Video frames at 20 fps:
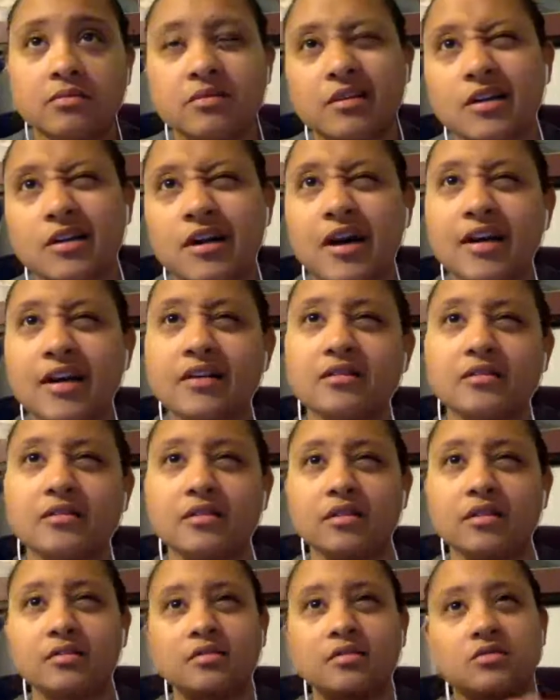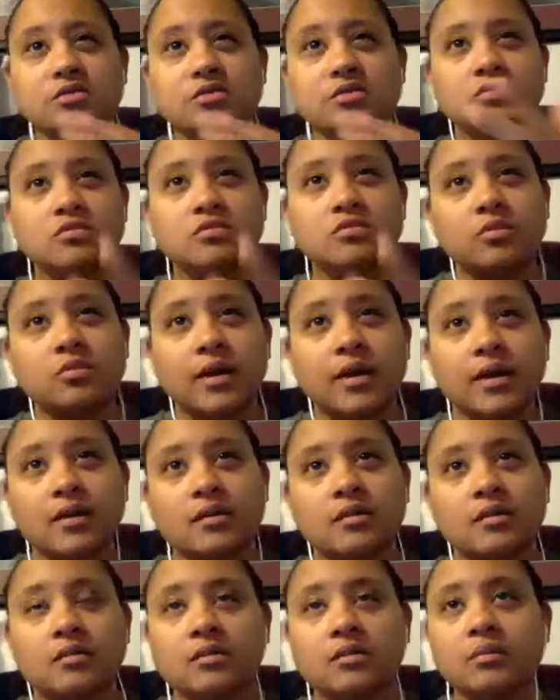kind of intertwine a
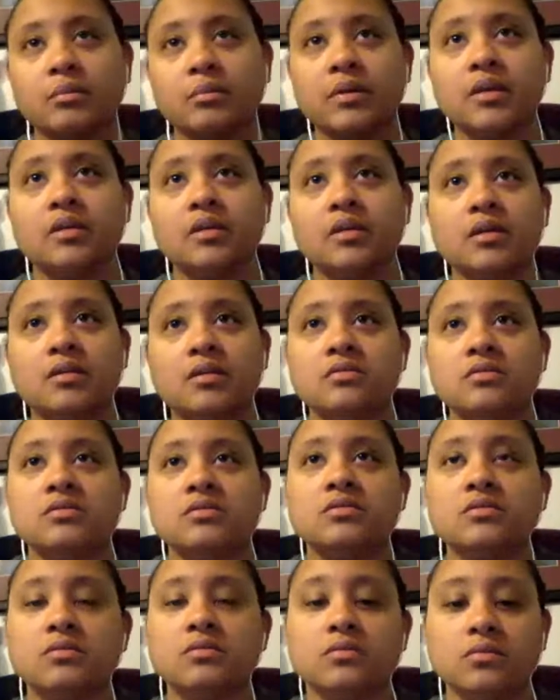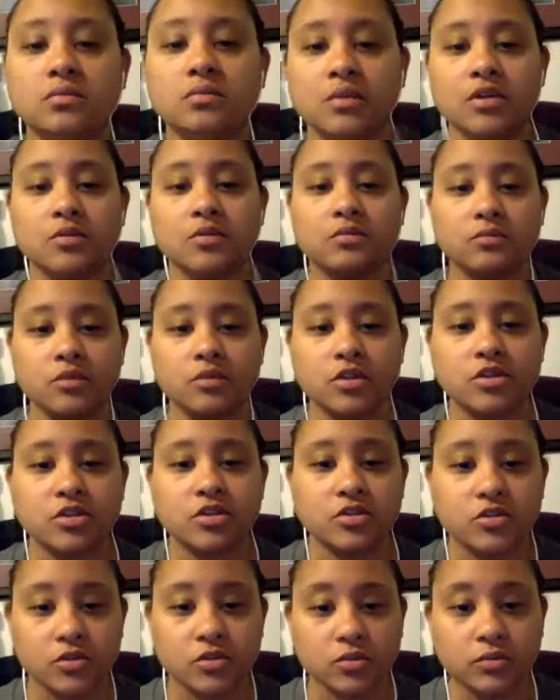little bit into what we
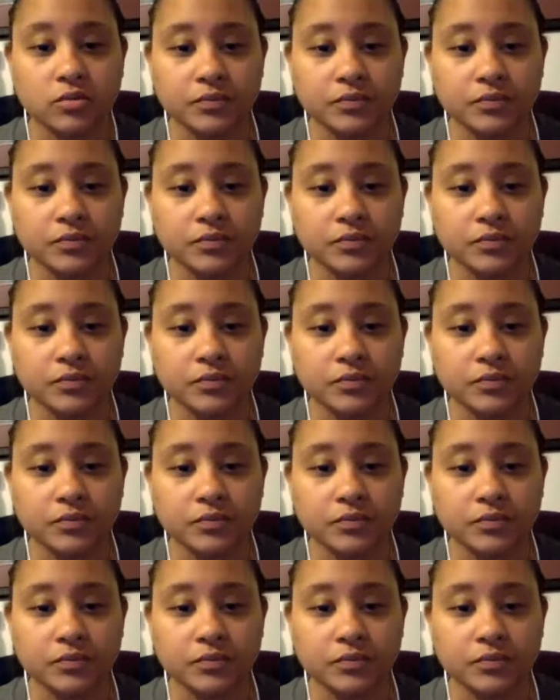should do,